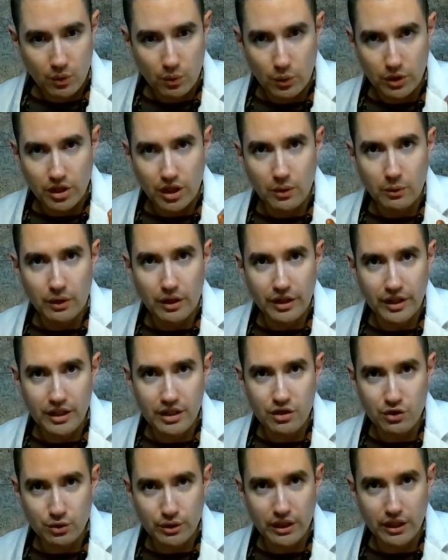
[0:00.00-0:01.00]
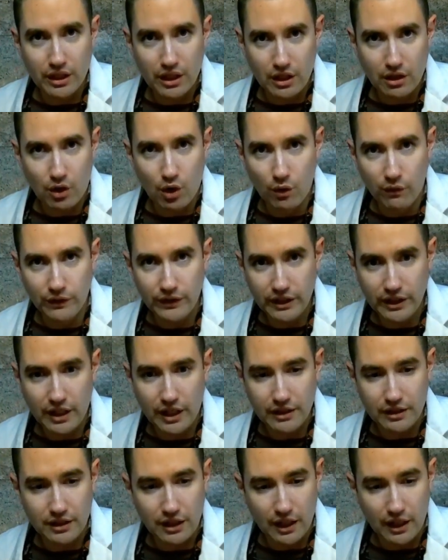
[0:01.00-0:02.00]
which I will then drink and hopefully
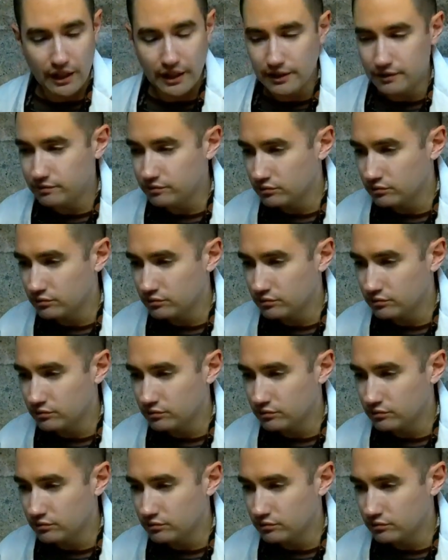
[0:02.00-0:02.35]
not die.